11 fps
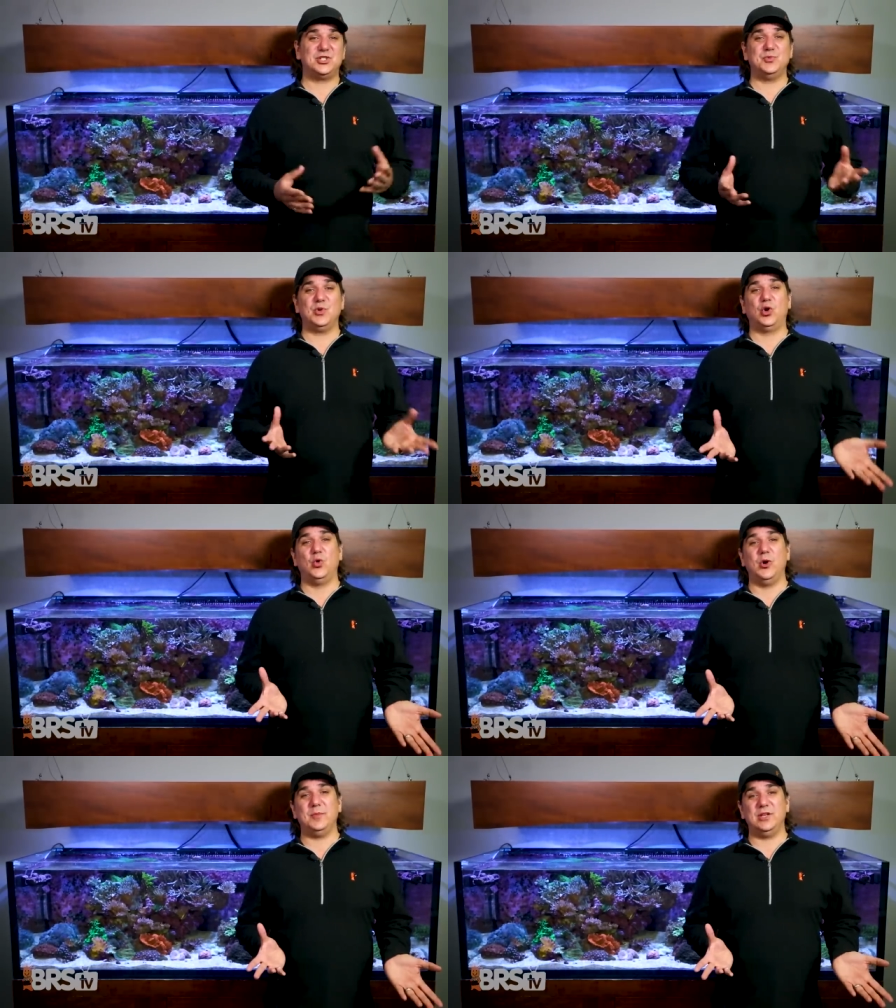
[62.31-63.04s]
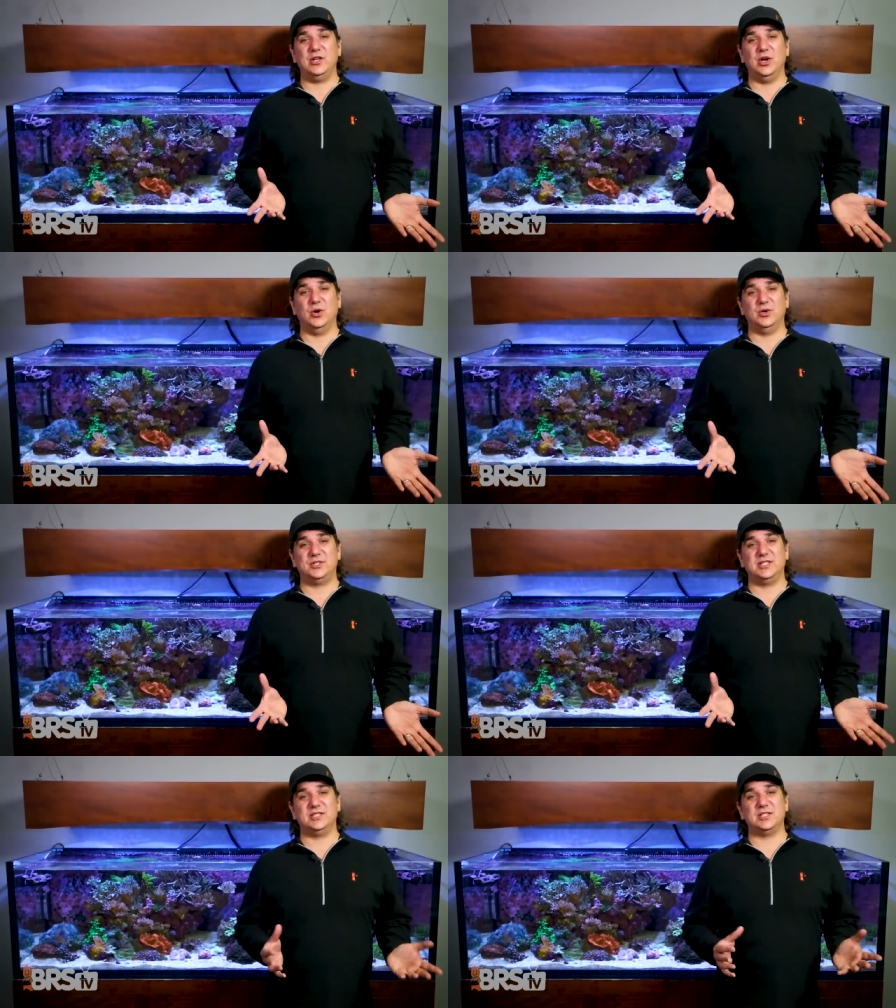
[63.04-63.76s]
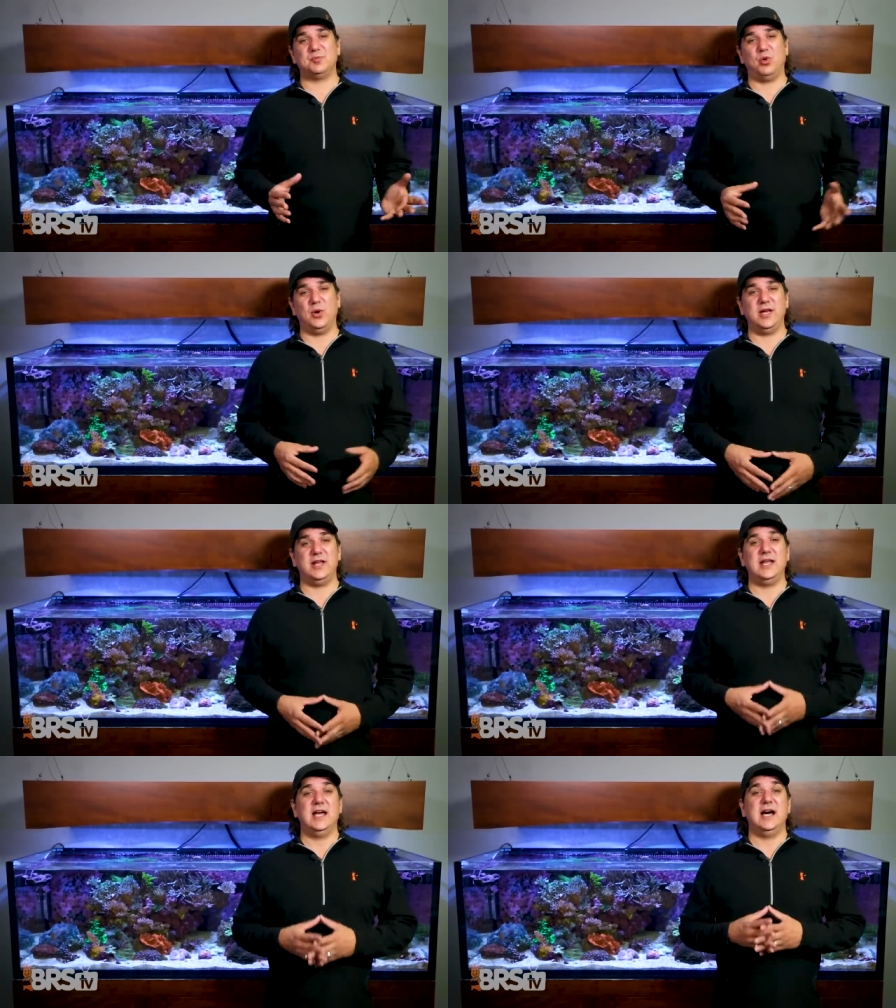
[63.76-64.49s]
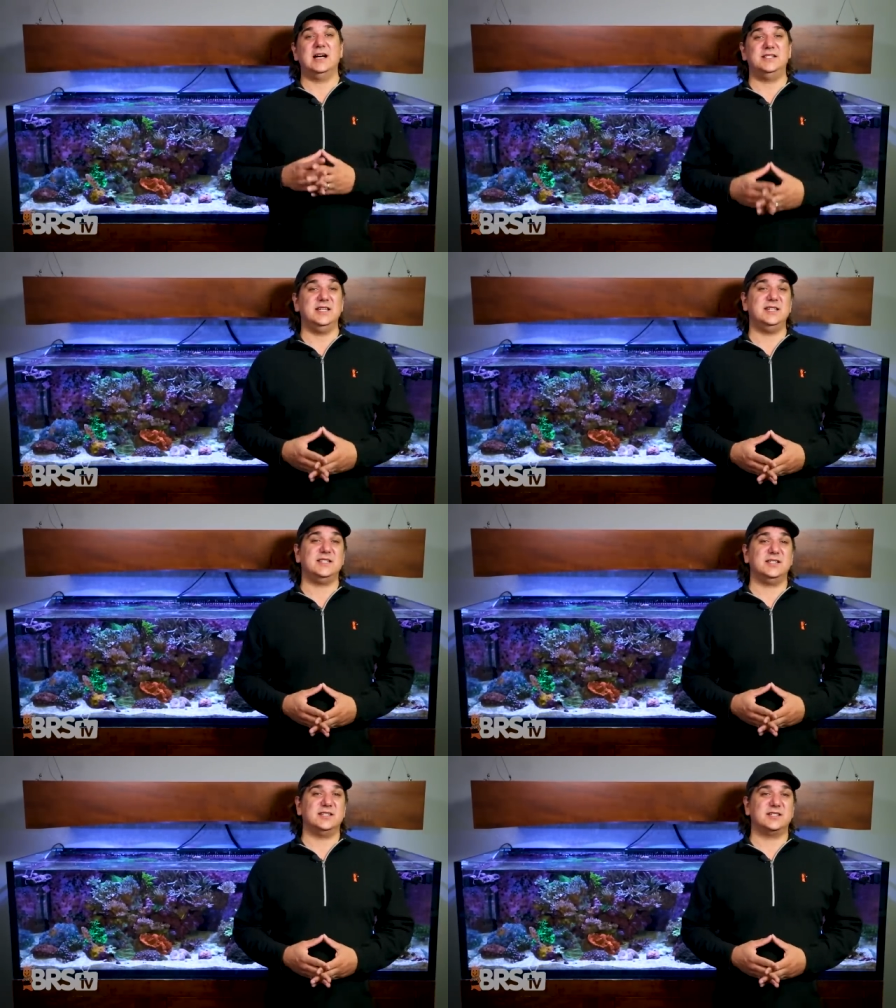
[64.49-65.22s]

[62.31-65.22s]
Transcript: some equipment notes at this point, a decent